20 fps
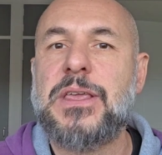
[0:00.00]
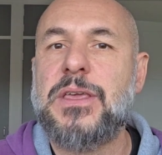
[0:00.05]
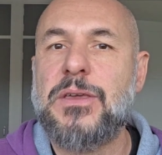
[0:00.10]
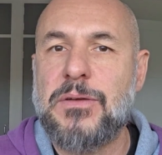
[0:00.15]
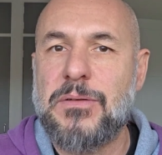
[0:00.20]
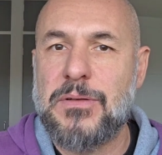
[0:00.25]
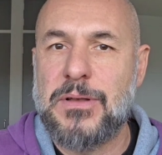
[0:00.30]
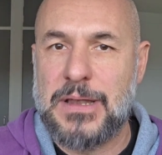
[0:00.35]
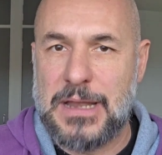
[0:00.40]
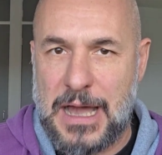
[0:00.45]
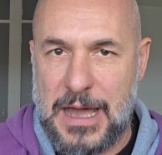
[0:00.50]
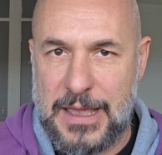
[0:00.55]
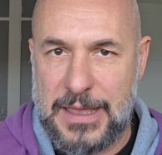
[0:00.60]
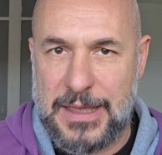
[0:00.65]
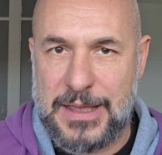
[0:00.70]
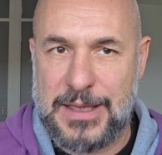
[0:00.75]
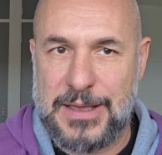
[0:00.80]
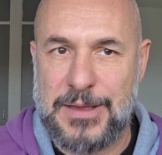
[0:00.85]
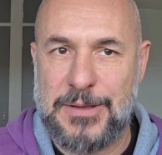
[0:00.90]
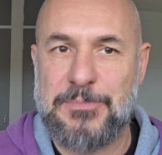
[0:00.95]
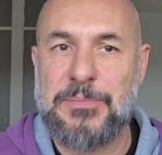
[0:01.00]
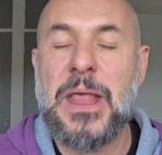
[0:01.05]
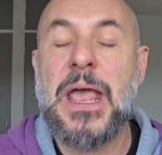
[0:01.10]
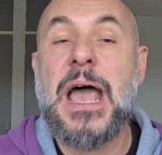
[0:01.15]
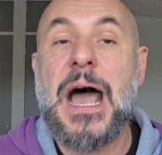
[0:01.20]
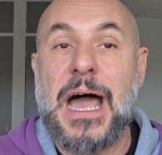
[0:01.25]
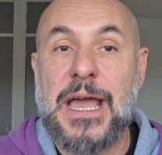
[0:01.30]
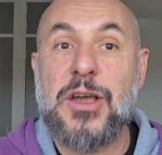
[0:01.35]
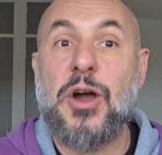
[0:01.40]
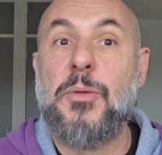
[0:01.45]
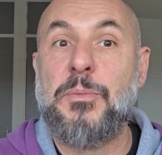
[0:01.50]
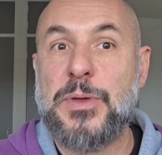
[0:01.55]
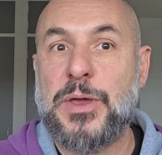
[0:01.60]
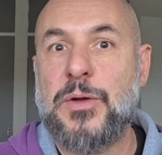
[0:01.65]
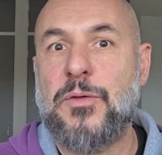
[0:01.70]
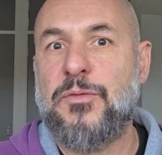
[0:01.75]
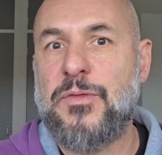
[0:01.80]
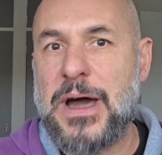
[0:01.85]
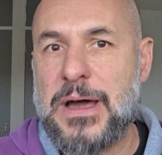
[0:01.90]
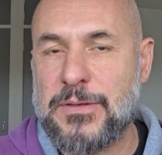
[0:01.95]
you like. I hope
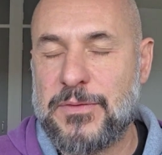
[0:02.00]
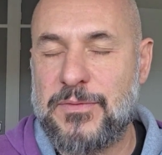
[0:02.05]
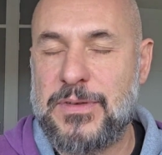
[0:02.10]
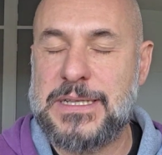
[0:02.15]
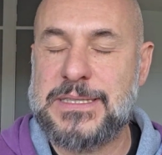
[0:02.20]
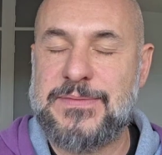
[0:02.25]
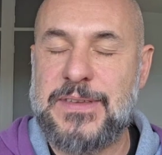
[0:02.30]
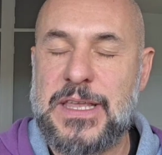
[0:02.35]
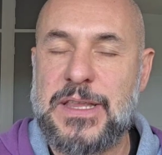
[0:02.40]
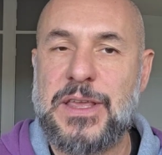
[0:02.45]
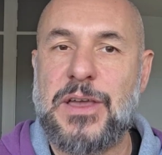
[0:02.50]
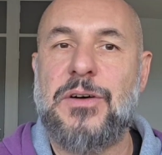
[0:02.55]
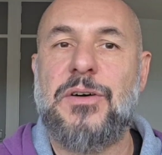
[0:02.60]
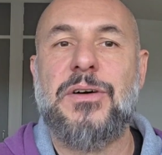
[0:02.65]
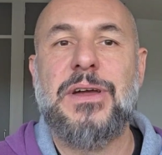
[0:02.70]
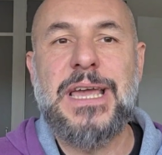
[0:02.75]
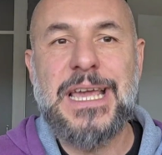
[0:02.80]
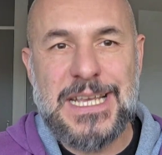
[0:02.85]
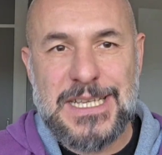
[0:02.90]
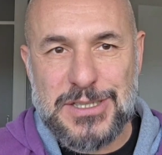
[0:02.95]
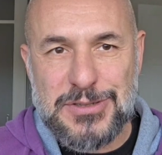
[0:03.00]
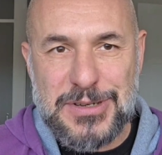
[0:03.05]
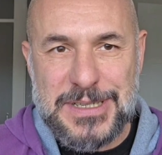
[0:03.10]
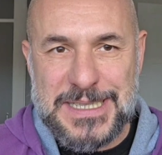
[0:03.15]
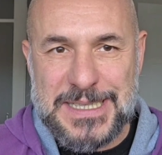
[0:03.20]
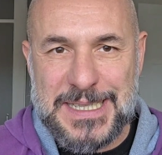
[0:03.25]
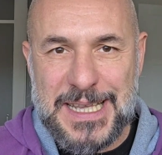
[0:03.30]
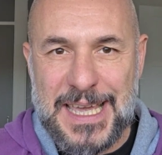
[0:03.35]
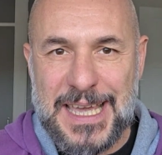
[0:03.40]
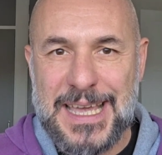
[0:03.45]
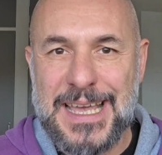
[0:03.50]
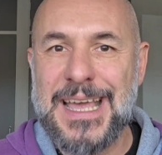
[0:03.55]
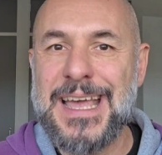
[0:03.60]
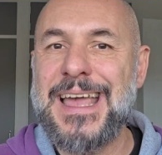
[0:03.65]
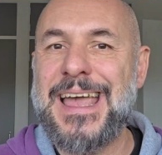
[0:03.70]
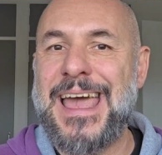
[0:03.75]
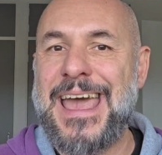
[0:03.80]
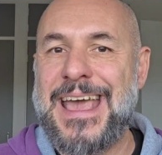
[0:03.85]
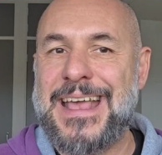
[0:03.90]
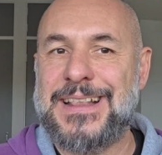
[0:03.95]
you found this video interesting,
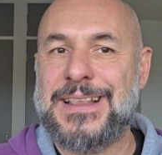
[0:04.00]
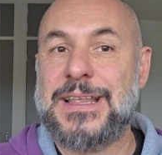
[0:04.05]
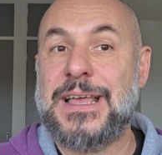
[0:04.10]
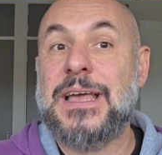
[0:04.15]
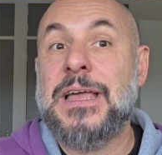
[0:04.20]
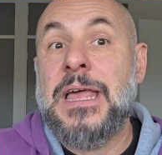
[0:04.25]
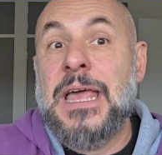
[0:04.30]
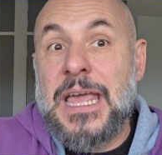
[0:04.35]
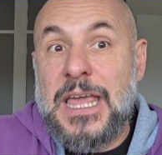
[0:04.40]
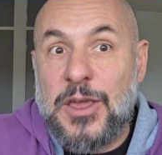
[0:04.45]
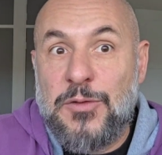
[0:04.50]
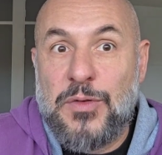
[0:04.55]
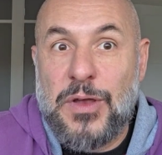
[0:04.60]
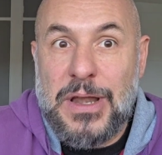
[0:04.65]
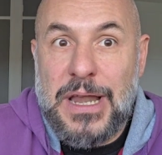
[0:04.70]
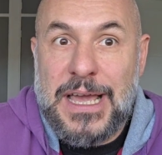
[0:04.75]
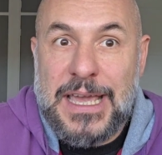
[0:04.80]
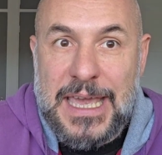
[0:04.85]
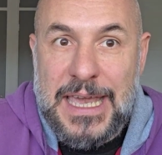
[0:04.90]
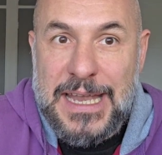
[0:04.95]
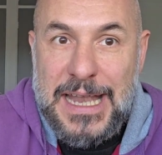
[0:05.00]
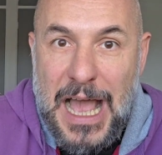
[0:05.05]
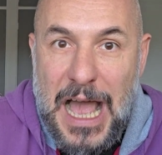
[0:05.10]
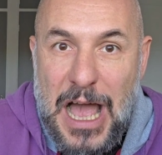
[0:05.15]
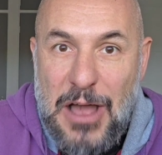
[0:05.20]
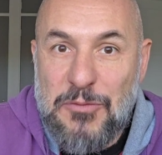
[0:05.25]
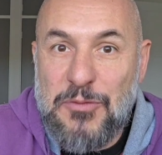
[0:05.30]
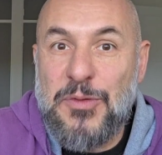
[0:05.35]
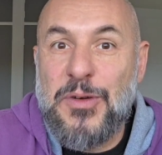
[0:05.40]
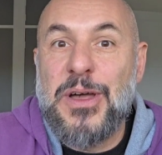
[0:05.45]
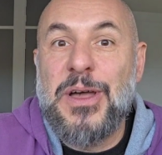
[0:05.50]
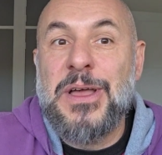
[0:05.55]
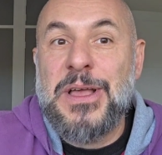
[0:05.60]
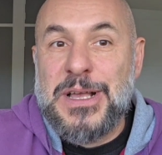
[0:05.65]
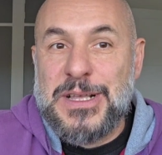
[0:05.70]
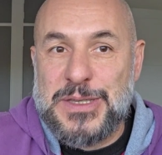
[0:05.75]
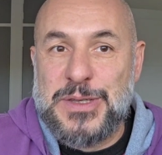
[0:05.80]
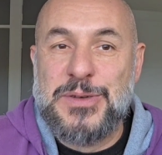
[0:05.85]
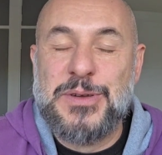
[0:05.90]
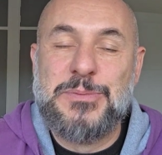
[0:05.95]
and if you're lucky enough
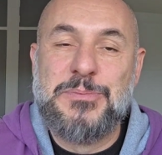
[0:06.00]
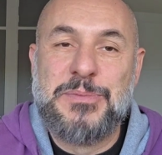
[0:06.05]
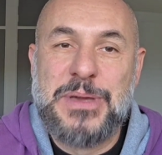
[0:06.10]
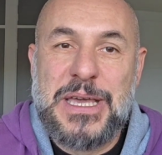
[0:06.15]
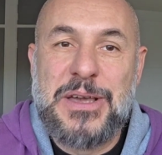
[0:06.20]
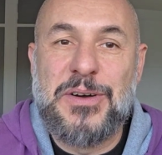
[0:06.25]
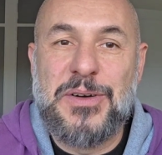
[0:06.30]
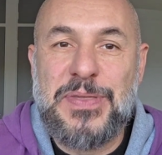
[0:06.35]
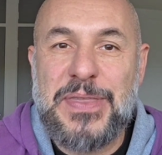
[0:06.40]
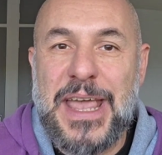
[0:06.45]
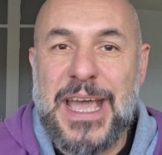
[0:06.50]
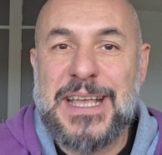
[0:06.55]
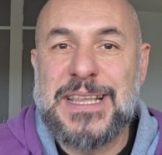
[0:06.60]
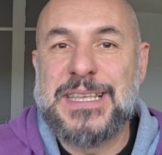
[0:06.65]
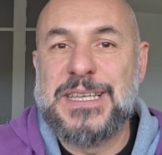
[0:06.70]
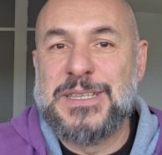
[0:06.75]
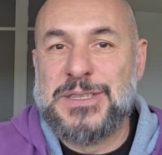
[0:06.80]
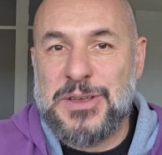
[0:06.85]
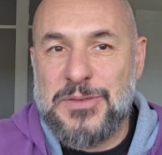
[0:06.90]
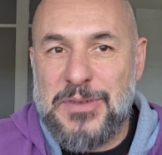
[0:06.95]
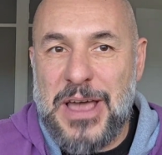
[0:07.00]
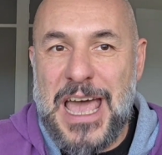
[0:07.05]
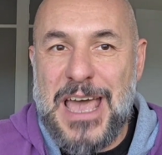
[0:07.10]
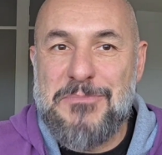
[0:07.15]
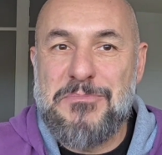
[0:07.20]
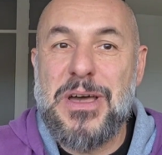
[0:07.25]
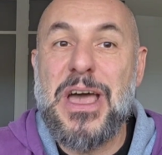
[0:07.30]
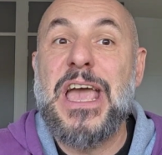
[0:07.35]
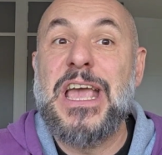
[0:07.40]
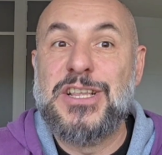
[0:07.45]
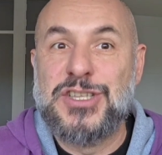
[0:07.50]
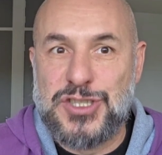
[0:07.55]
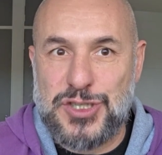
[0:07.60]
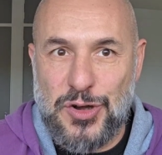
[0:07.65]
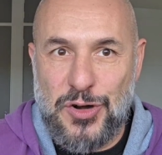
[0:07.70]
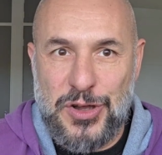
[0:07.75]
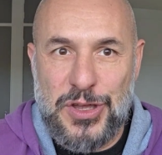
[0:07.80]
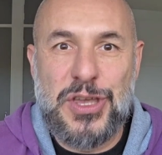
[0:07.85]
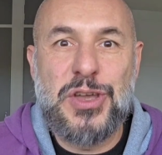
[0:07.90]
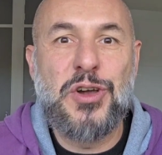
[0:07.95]
to be connected to them,
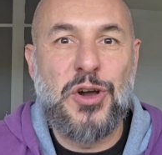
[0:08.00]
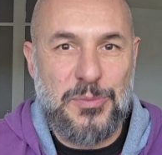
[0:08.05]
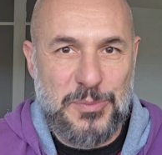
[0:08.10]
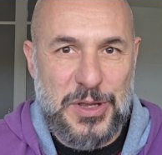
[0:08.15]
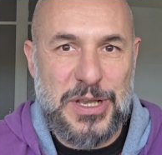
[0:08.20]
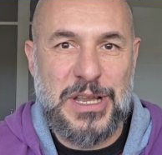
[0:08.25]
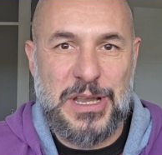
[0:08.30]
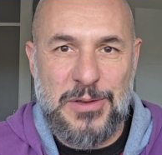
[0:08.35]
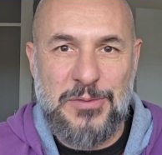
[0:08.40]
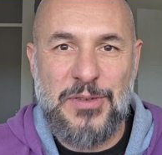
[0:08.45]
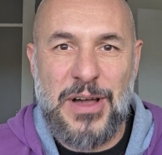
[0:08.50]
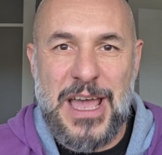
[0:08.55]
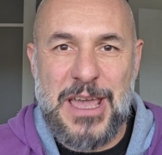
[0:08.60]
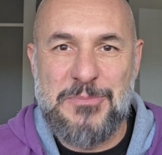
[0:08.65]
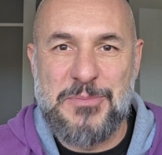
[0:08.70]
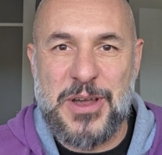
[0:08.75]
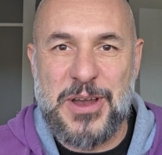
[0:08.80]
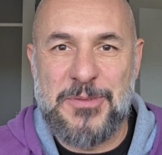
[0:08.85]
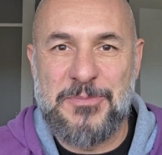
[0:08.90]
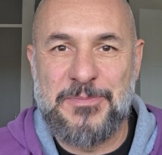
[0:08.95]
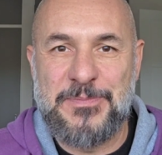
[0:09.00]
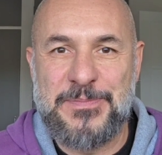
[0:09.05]
enjoy Community Fibre.